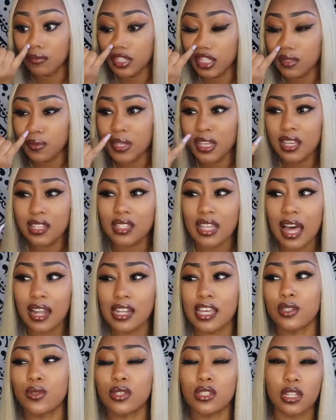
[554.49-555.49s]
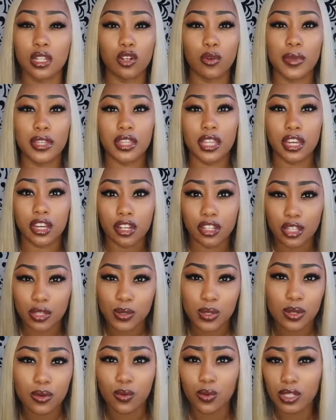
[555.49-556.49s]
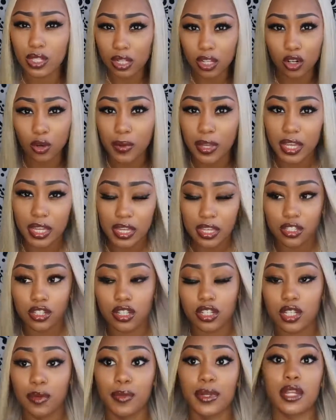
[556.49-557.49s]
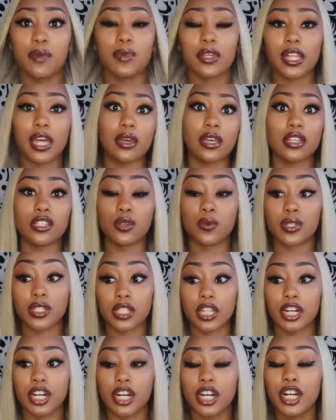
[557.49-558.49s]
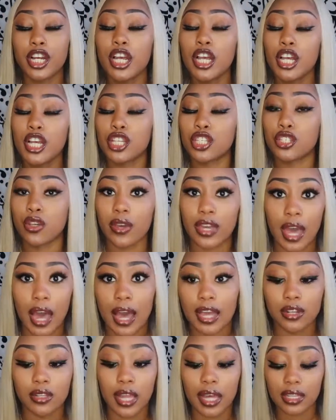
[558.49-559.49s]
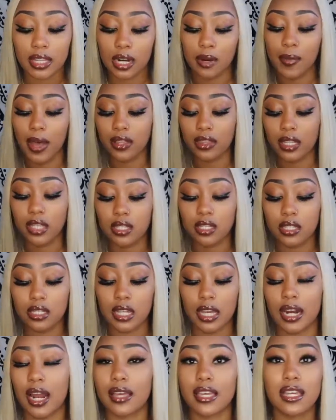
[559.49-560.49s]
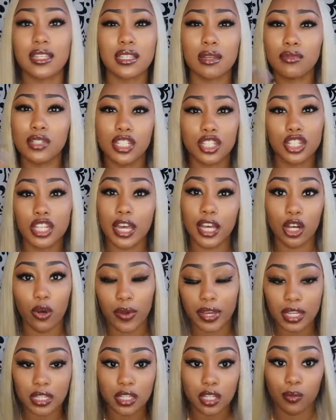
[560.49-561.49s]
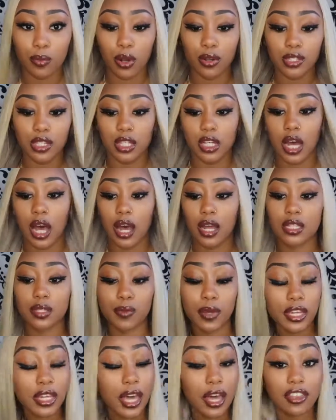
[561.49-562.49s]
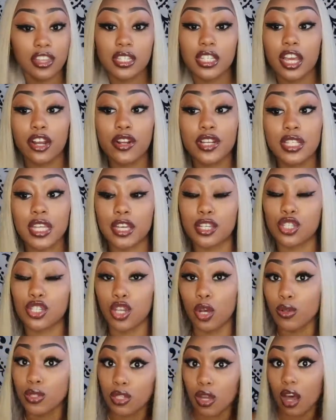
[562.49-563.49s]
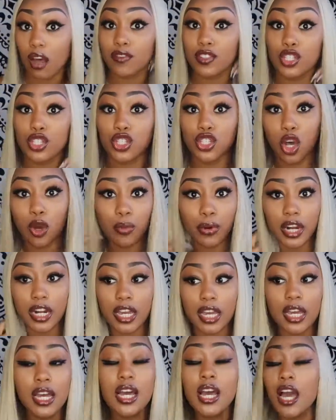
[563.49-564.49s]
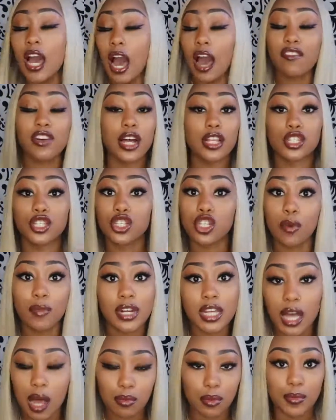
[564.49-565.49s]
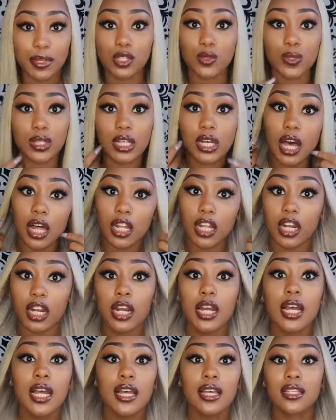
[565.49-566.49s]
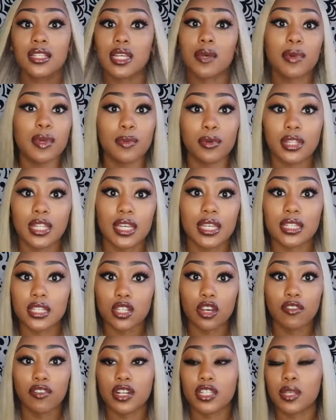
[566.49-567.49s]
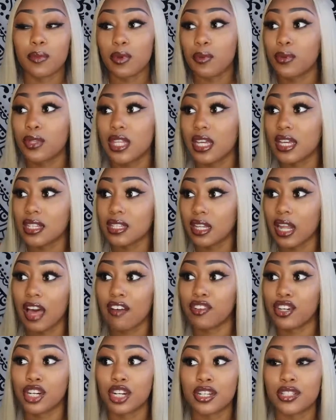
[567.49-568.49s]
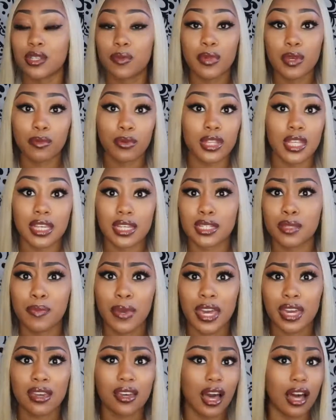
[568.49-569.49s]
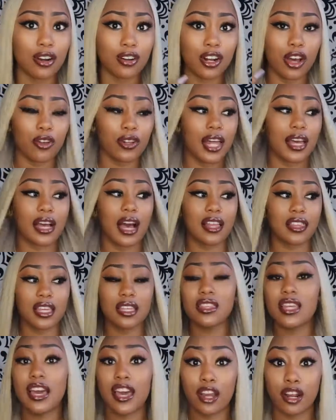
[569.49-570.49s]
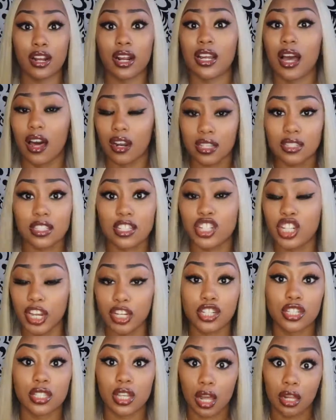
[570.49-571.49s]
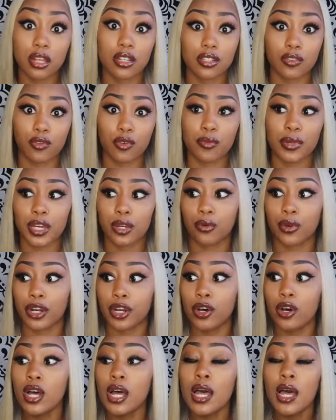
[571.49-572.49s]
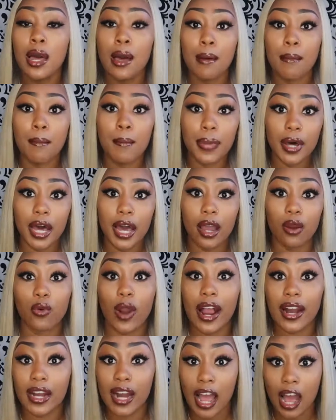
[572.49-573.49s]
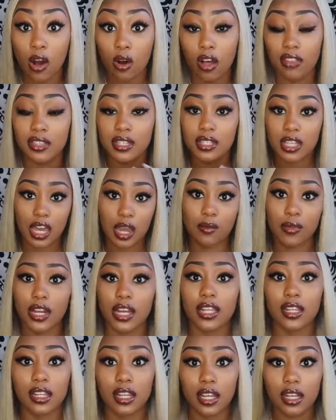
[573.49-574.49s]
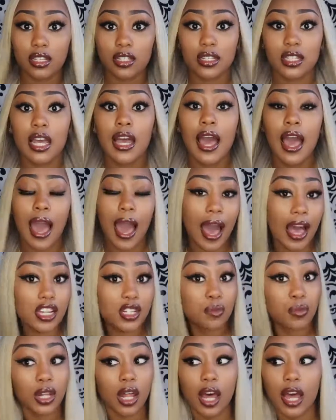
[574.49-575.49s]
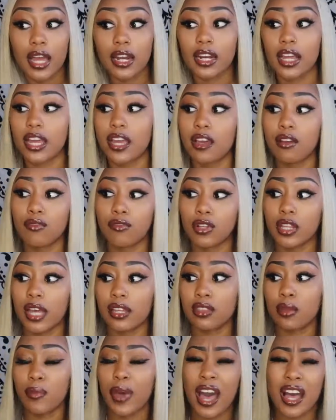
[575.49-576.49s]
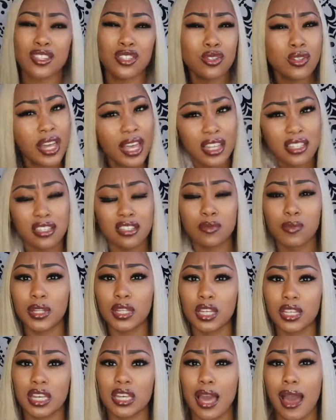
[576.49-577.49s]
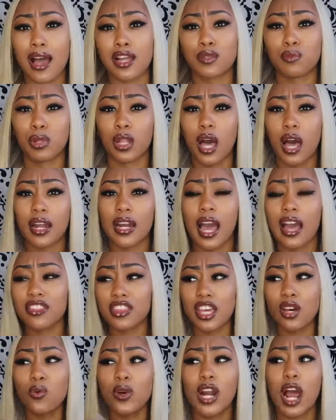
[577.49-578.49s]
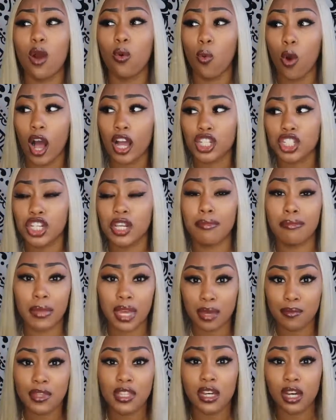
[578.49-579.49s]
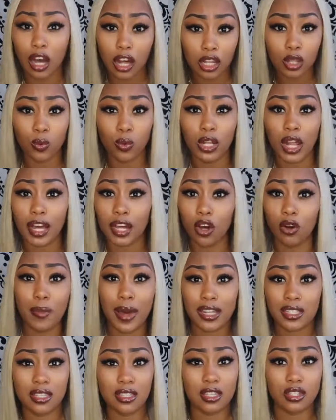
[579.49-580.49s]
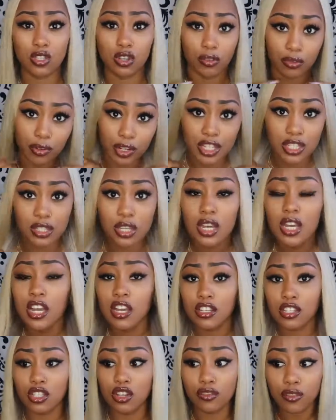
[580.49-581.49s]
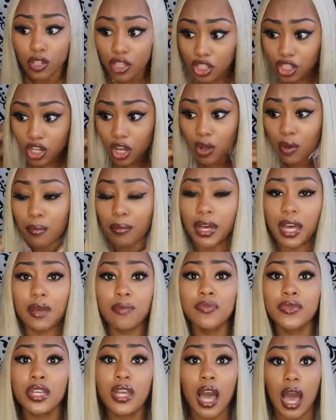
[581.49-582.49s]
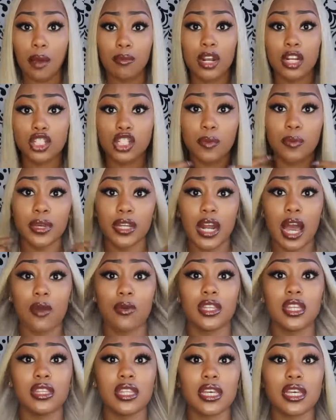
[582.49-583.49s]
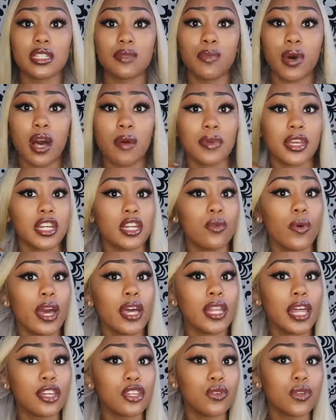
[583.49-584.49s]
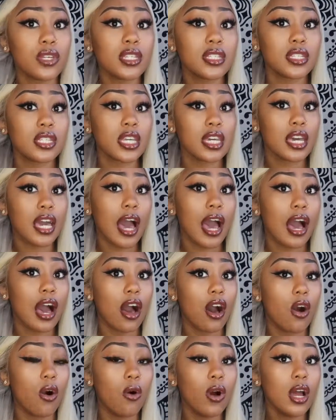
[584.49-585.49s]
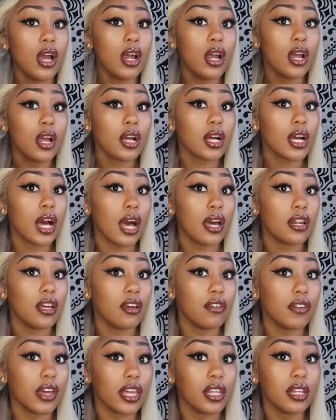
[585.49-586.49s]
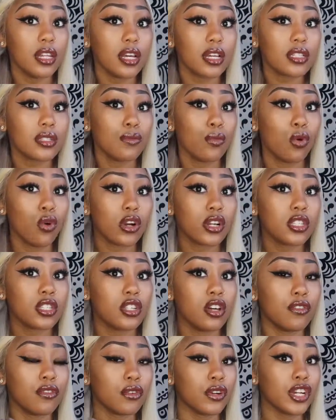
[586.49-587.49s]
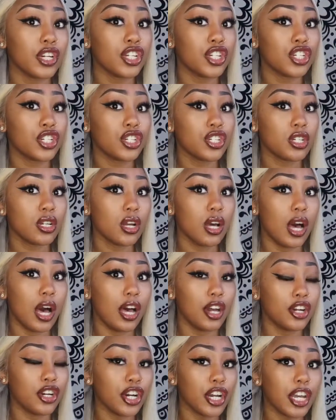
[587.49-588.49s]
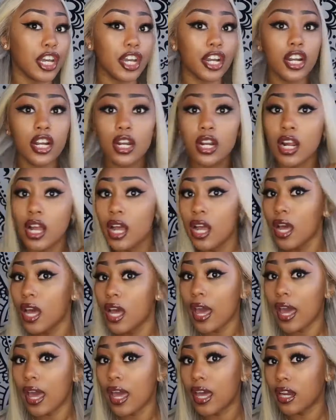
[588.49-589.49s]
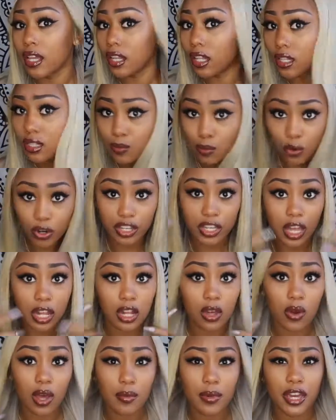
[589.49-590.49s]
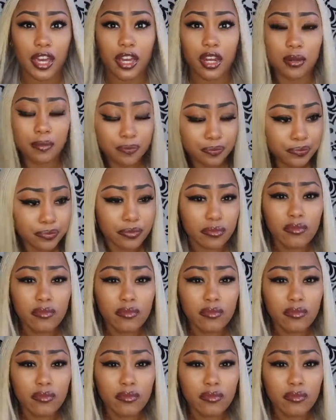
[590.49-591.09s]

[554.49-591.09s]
Just because that lace was a little bit thicker. This one was a little bit easier to manipulate because it was thinner. So yeah, I do like that about this. And I guess I'm just like going into the pros and the cons. But yeah, this hair is like so soft, so pretty. I've gotten so many compliments with the color. Some people think it's silver, some people think it's lavender, some people think it's pink. I don't know. Like, I think the hair honestly changes colors if we're being real. But right now on this camera, it looks ash blonde. And for like the past 2 days, it's been looking ash blonde. I think when I wash it, maybe the color will like go back to the silverish tone. But I'm not tripping. I really think it's bomb anyway. Like, you can see how kind of it looks more silverish under here and it looks more yellow up here.